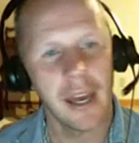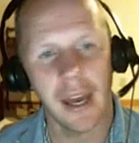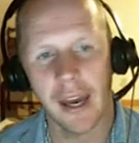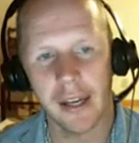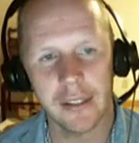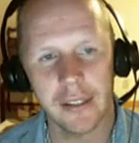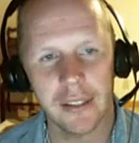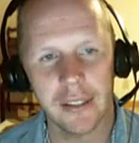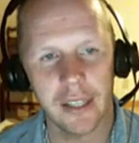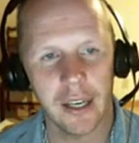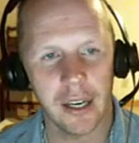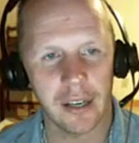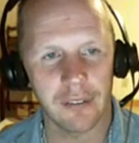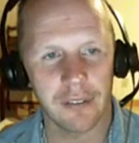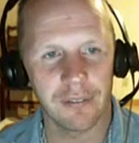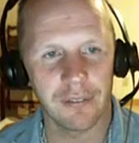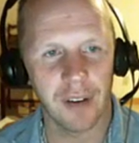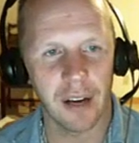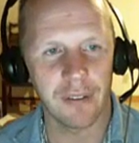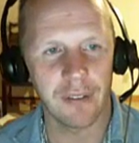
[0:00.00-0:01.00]
EdTech
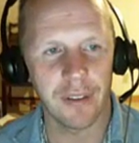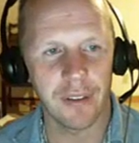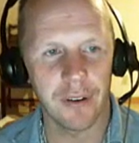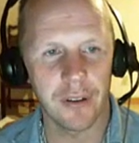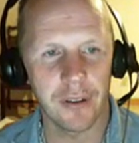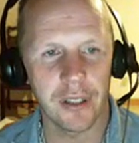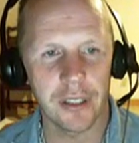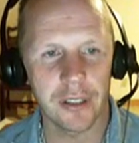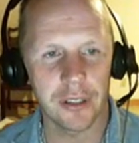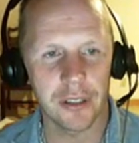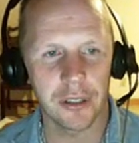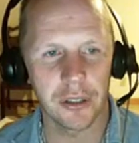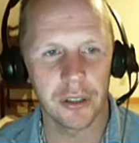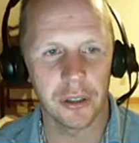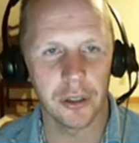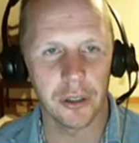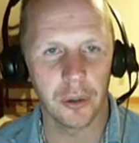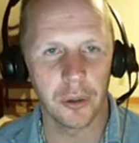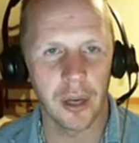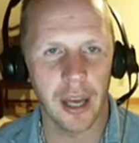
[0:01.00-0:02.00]

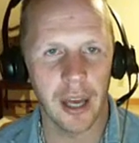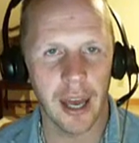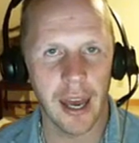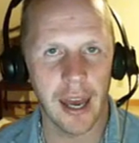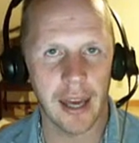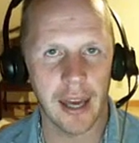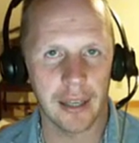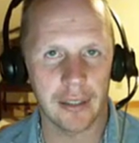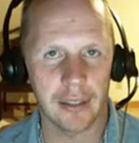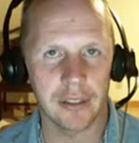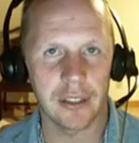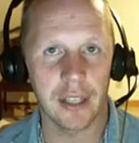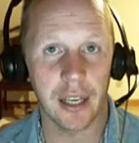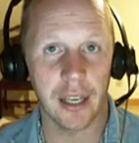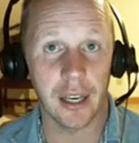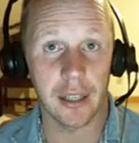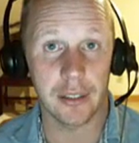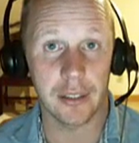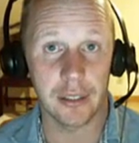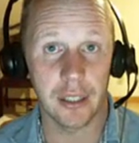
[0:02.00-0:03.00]
532 and
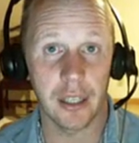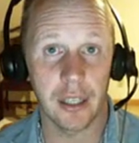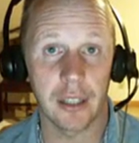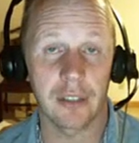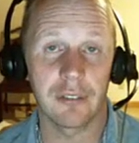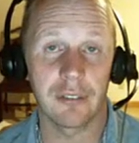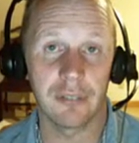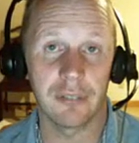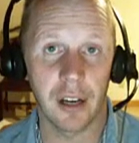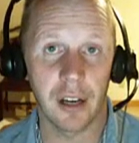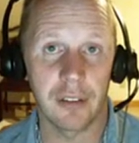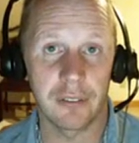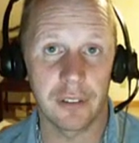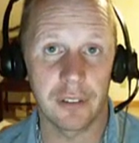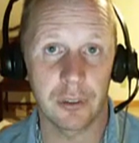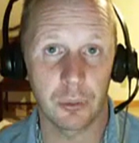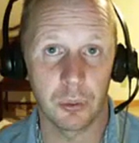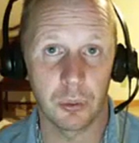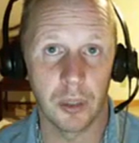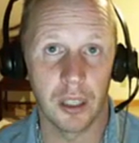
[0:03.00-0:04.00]
EdTech
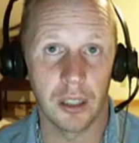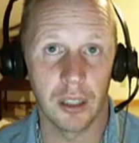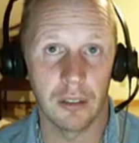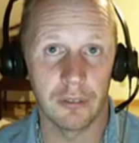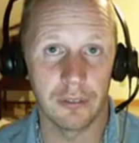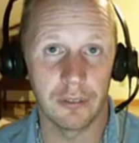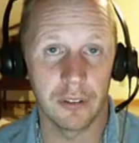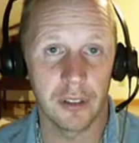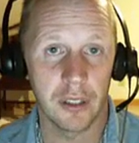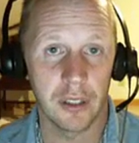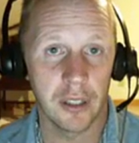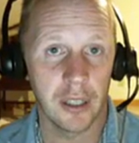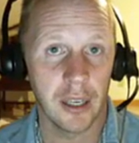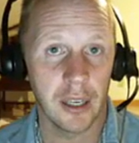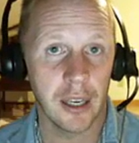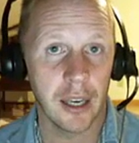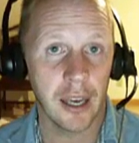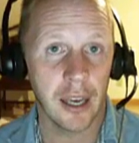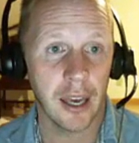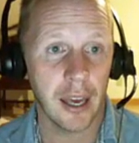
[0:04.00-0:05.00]
512.
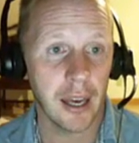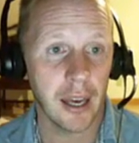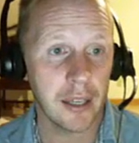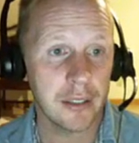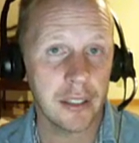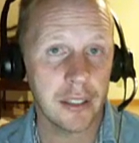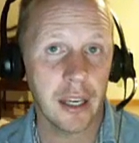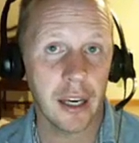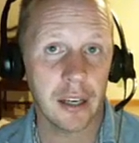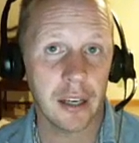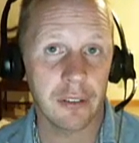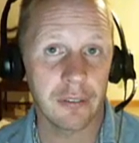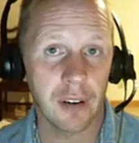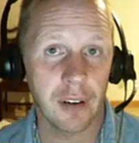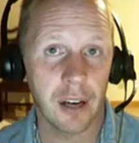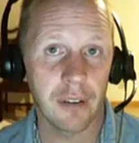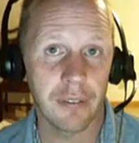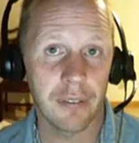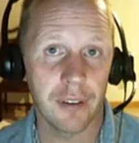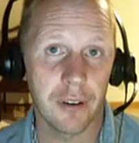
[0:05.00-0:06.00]
EdTech
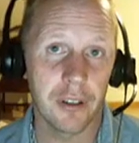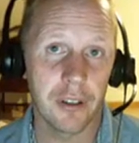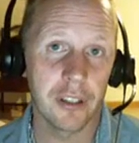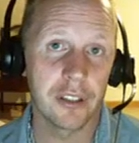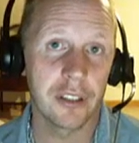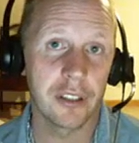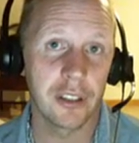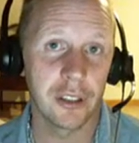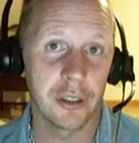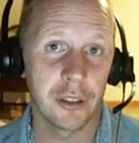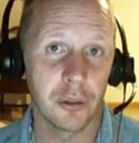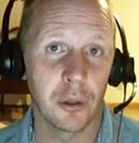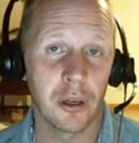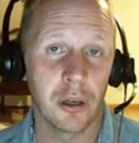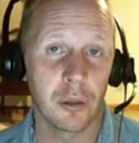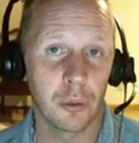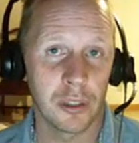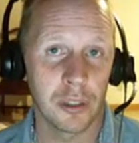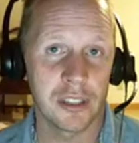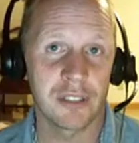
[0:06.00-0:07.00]
532
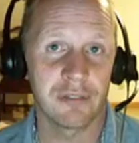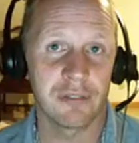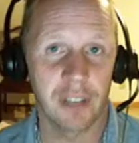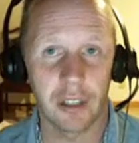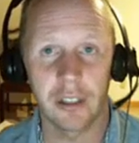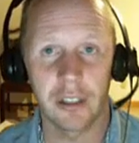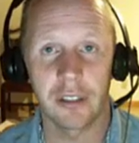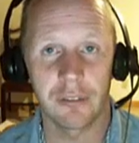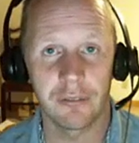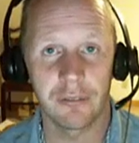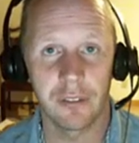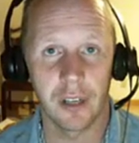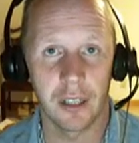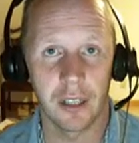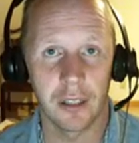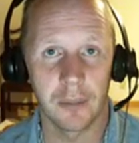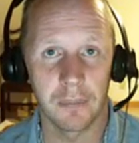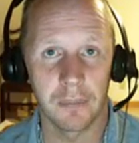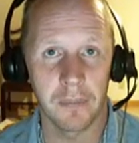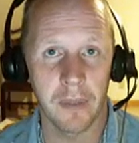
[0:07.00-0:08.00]
was very
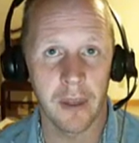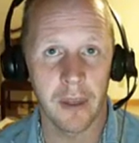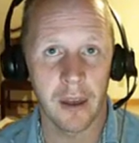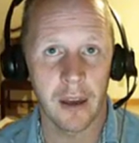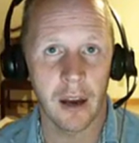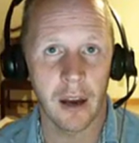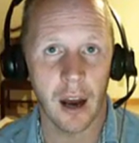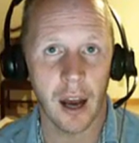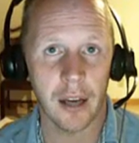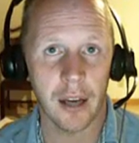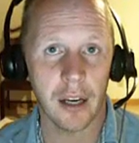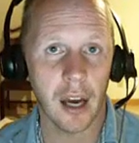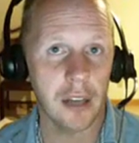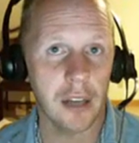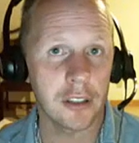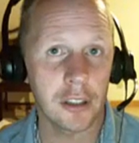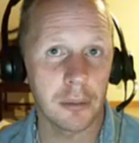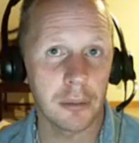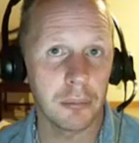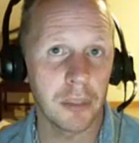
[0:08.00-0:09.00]
fun. I got
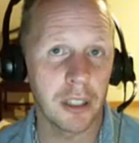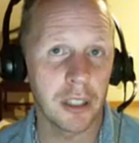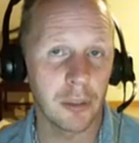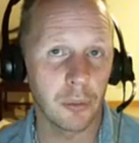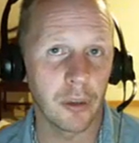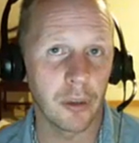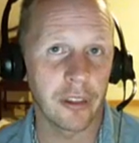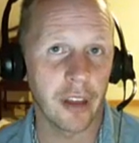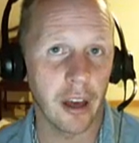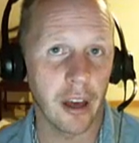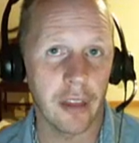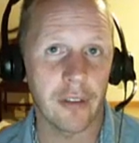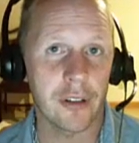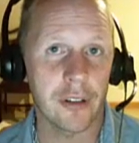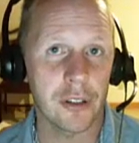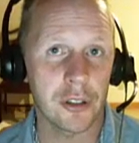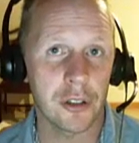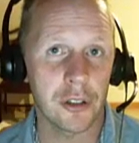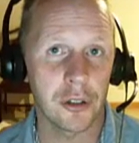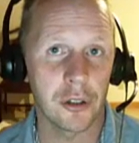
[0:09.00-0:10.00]
to meet with other
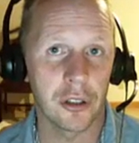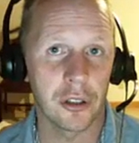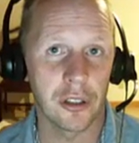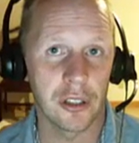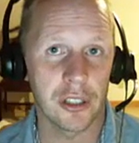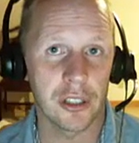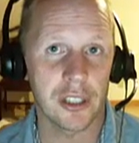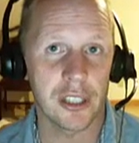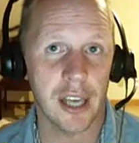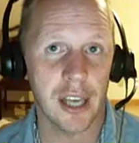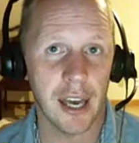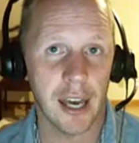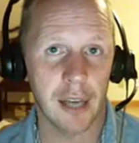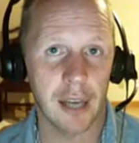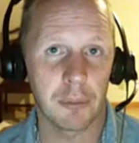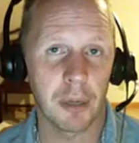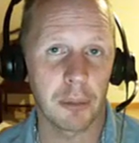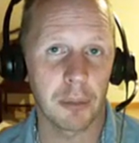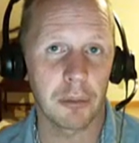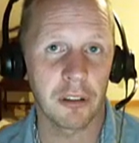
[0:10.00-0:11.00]
students and
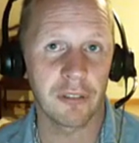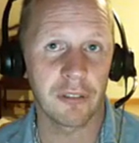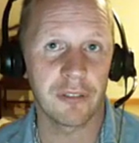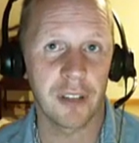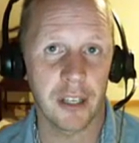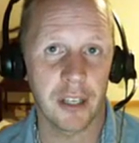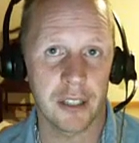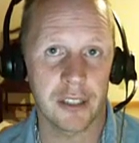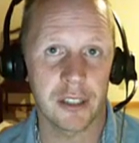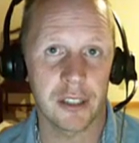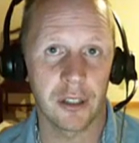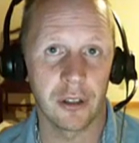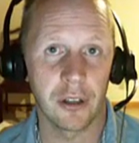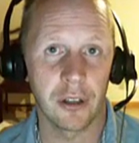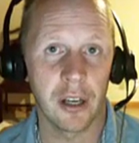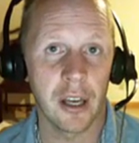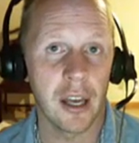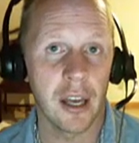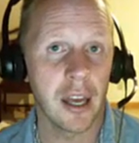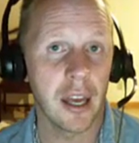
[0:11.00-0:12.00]
my professor
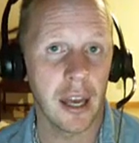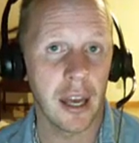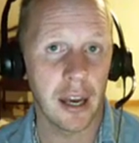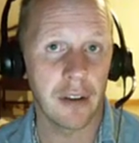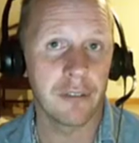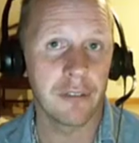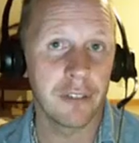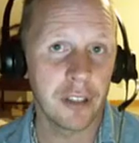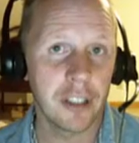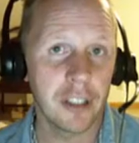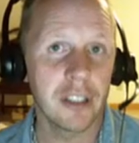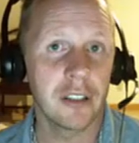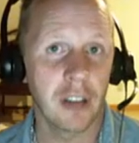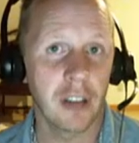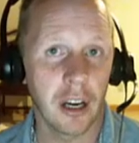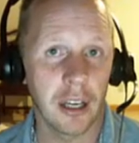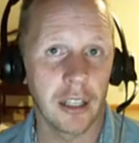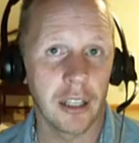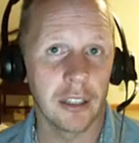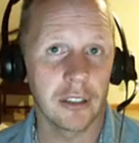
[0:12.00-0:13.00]
every
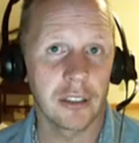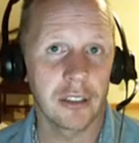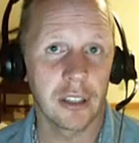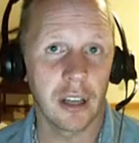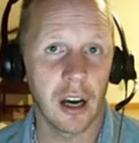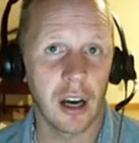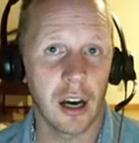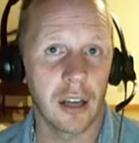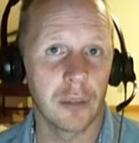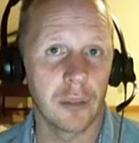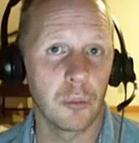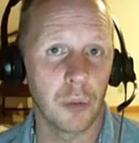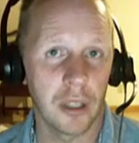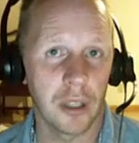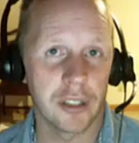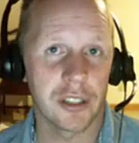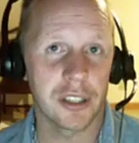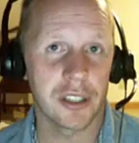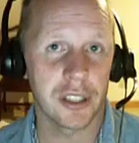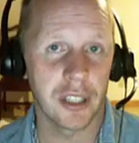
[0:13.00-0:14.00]
night on
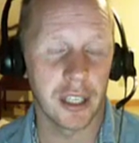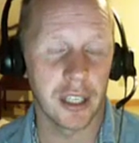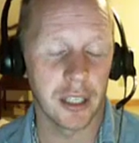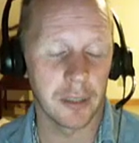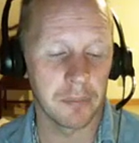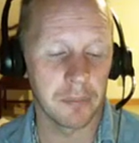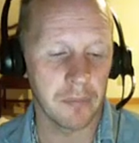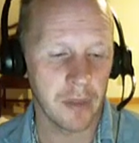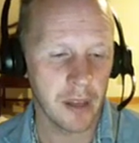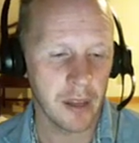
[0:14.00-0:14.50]
Wednesday.